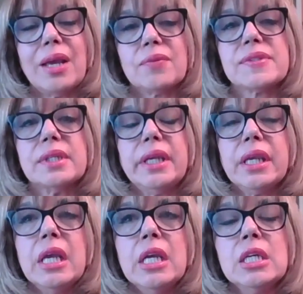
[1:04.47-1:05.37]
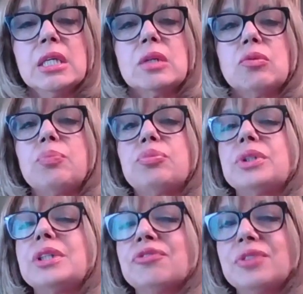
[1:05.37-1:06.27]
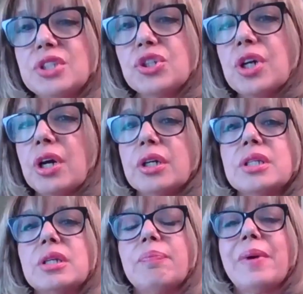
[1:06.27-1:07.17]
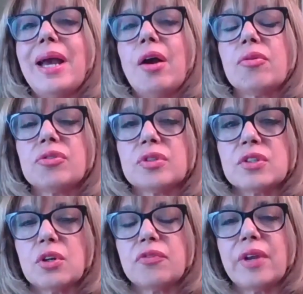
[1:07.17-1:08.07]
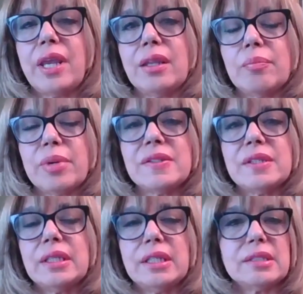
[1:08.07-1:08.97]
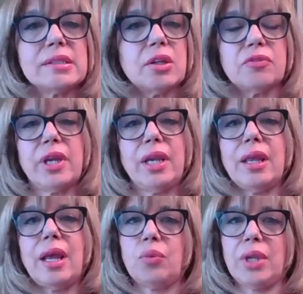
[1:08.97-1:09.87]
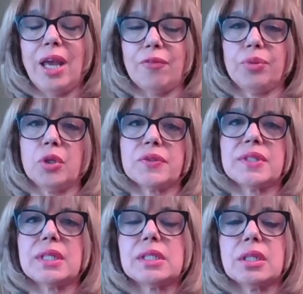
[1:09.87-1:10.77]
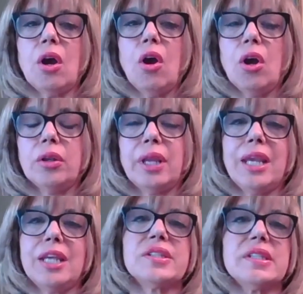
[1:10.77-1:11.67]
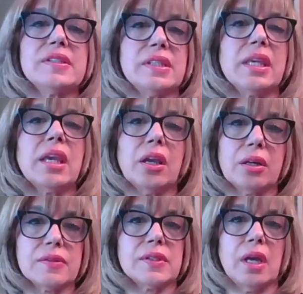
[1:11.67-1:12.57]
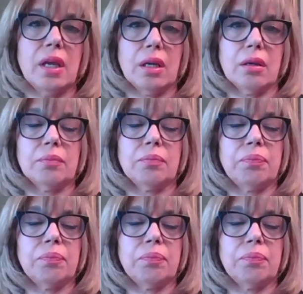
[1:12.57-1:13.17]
counseling. We briefly talked about the survey, the basic needs survey that we have posted on HCC Care's uh,